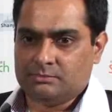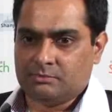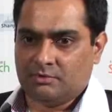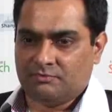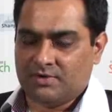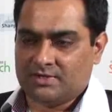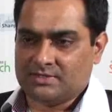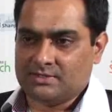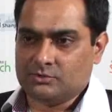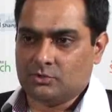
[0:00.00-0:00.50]
these
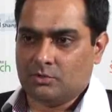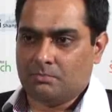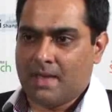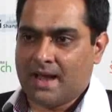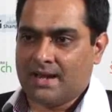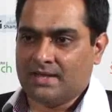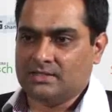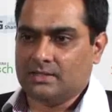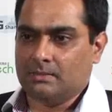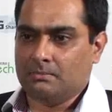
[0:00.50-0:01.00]
professionals who are
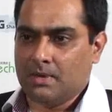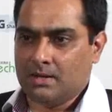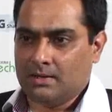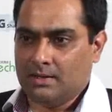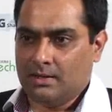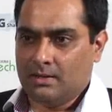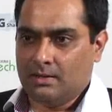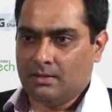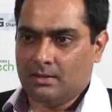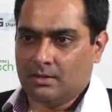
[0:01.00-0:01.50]
managing
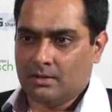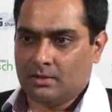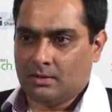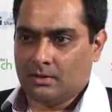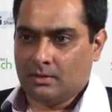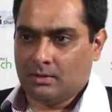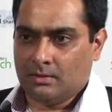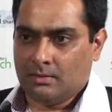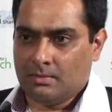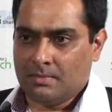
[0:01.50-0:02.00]
money,
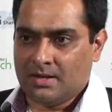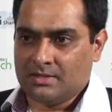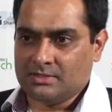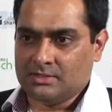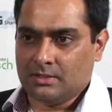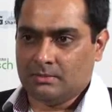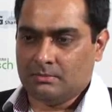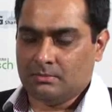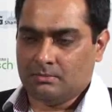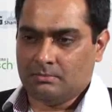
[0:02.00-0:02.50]

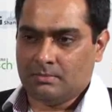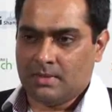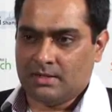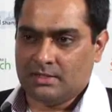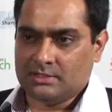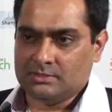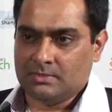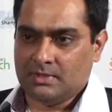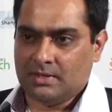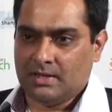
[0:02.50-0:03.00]

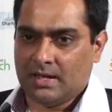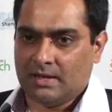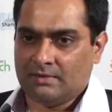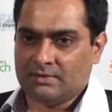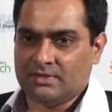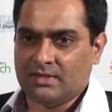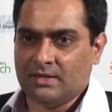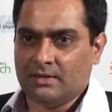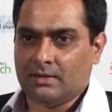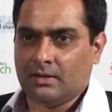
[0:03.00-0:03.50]
manage money
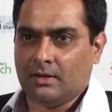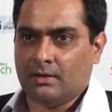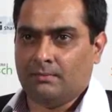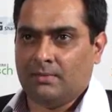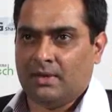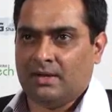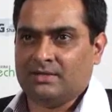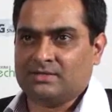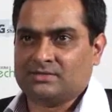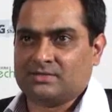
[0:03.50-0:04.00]
have. I think
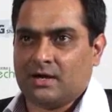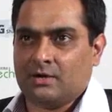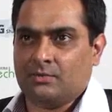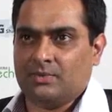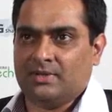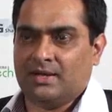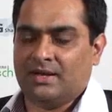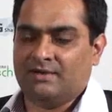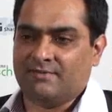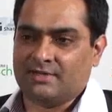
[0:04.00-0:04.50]
it'll start
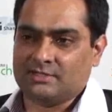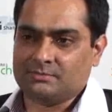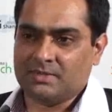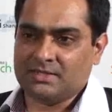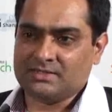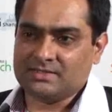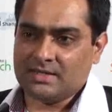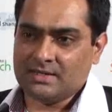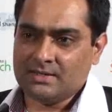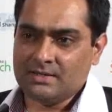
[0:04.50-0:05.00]
with the
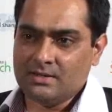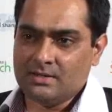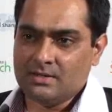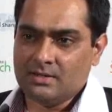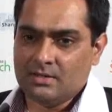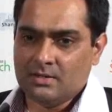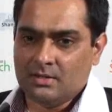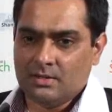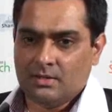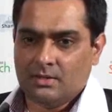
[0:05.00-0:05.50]
investment side,
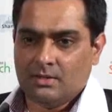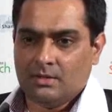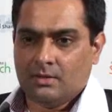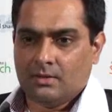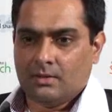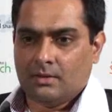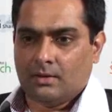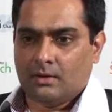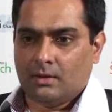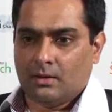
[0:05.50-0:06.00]

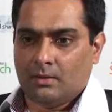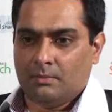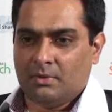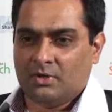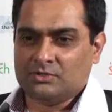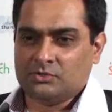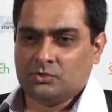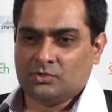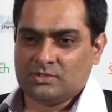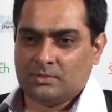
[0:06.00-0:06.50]

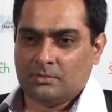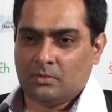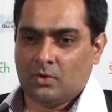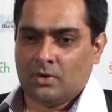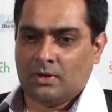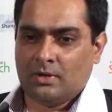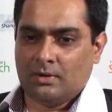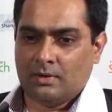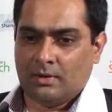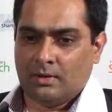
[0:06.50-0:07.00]
because those are
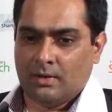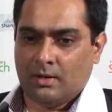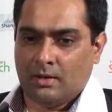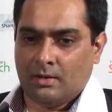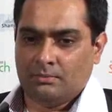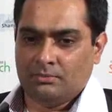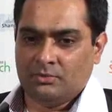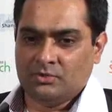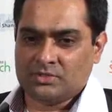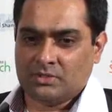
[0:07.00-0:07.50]

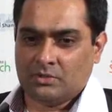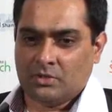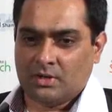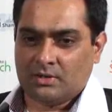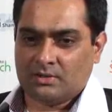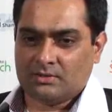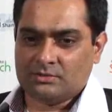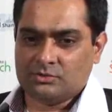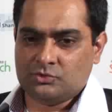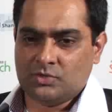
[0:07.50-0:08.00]

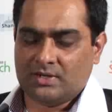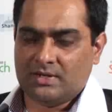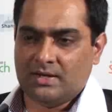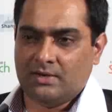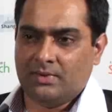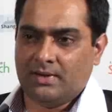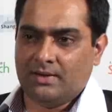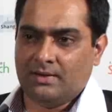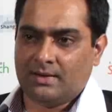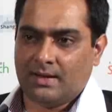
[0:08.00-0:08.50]
not
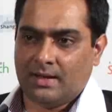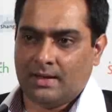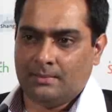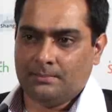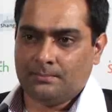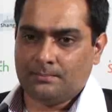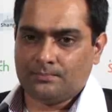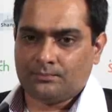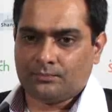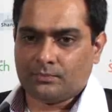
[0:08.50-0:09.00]
strictly real
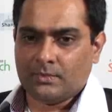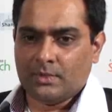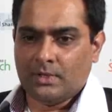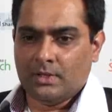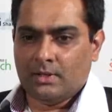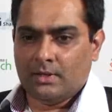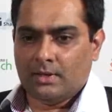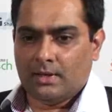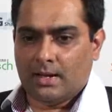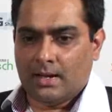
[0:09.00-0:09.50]
time,
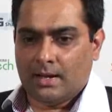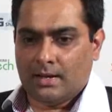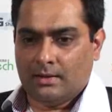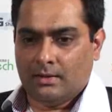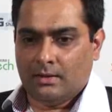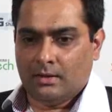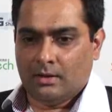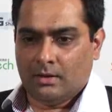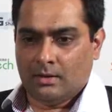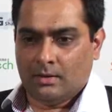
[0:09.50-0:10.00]

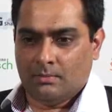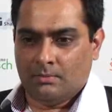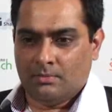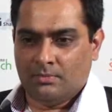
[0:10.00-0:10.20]
and